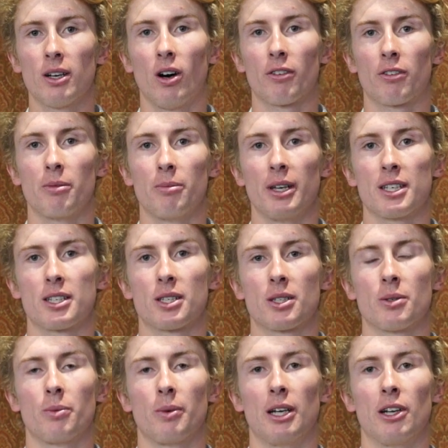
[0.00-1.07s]
on from
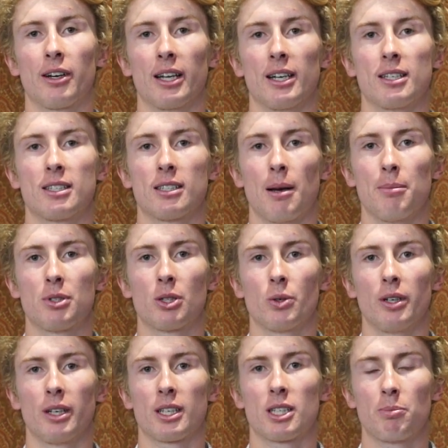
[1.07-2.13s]
this, we look at
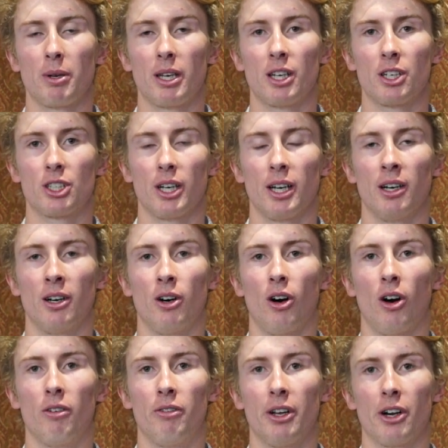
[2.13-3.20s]
subsequent expenditure
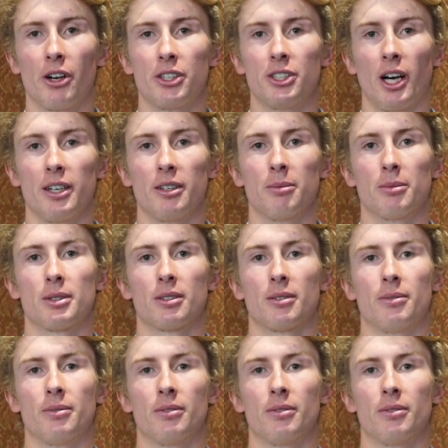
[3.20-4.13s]
of heritage items.